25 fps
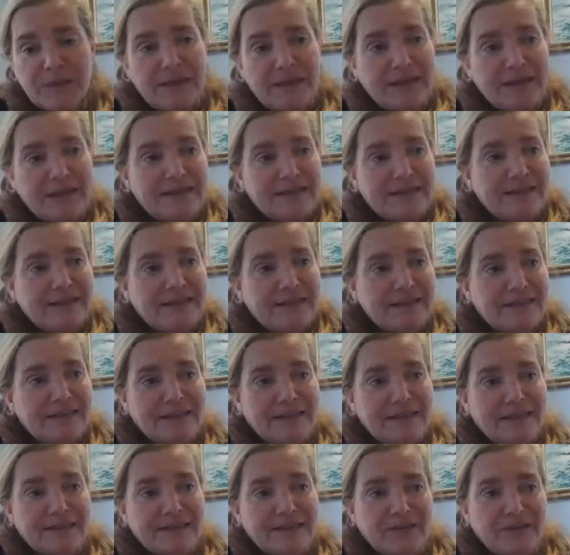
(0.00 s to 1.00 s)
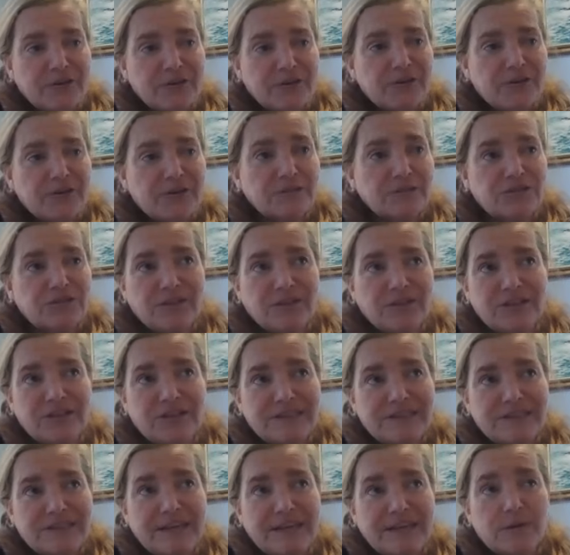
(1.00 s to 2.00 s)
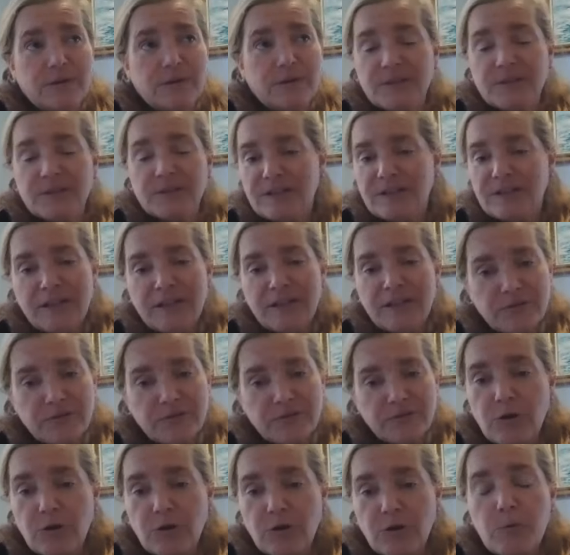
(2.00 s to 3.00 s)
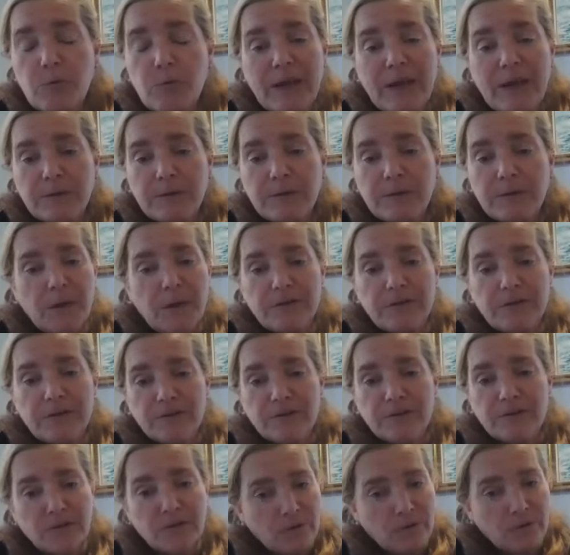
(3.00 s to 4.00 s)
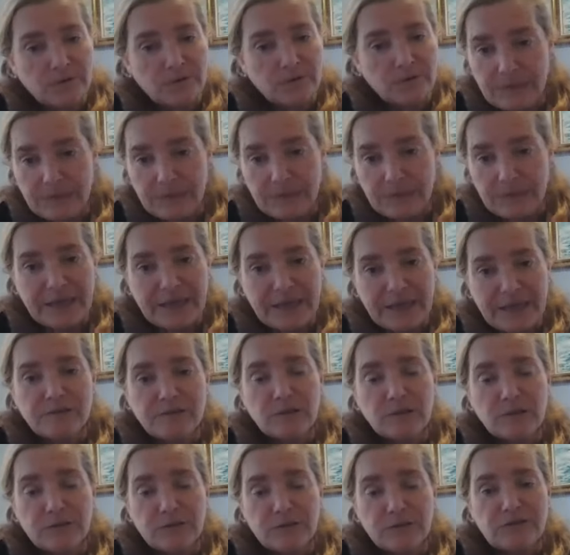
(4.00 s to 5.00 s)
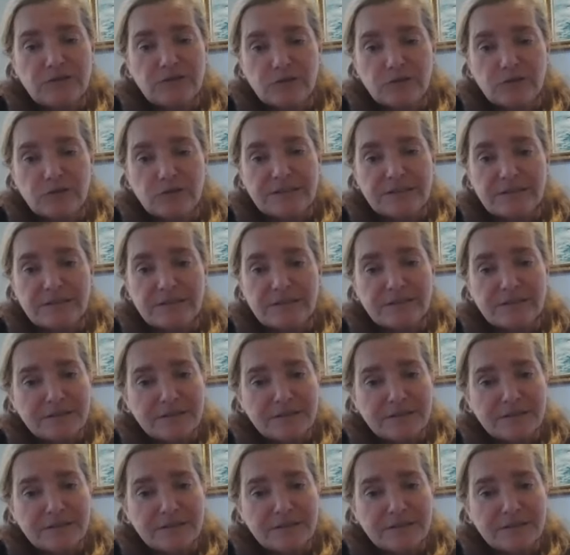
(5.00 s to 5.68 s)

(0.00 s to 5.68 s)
And their coach, the saying was, there's no bad weather, only bad clothing choices.